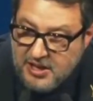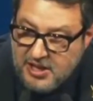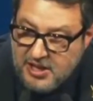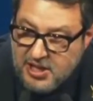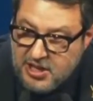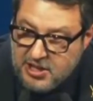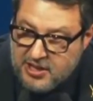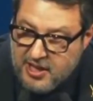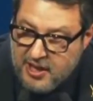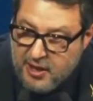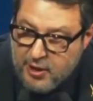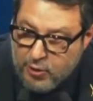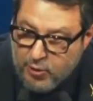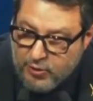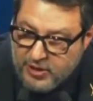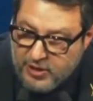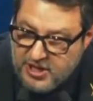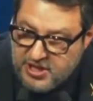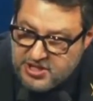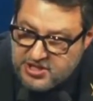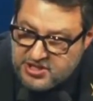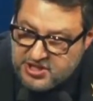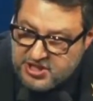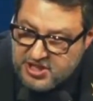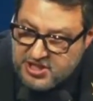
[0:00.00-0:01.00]
as a
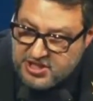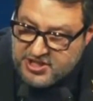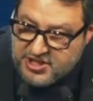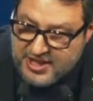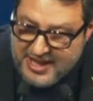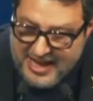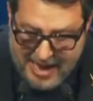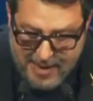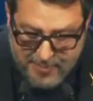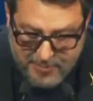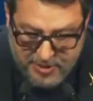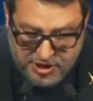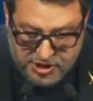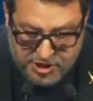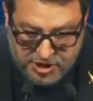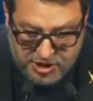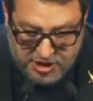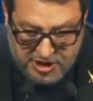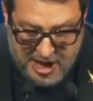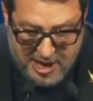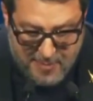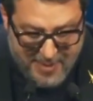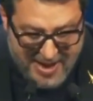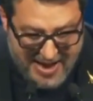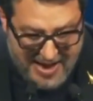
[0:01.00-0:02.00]
democratically elected
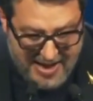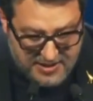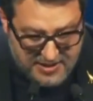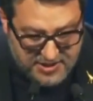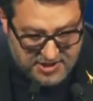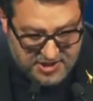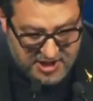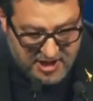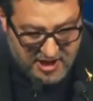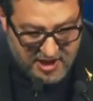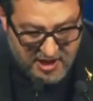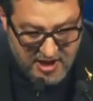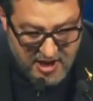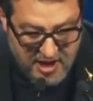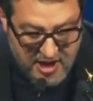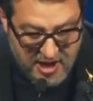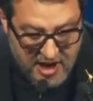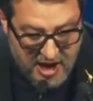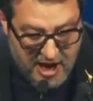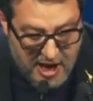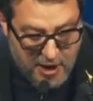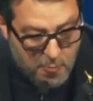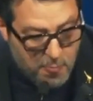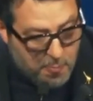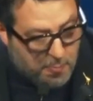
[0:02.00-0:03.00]
prime minister
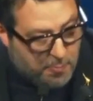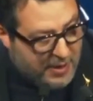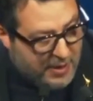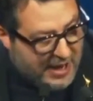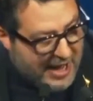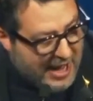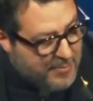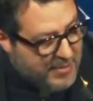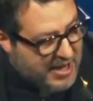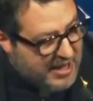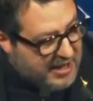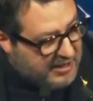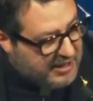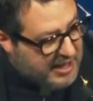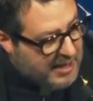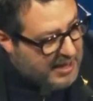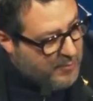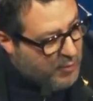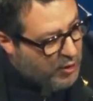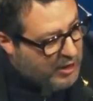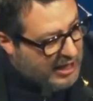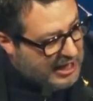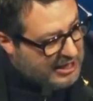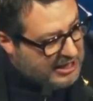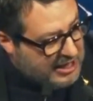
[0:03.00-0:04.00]
like Bibi
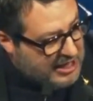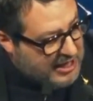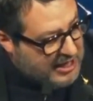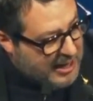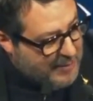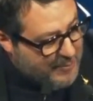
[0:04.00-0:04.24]
Netanyahu.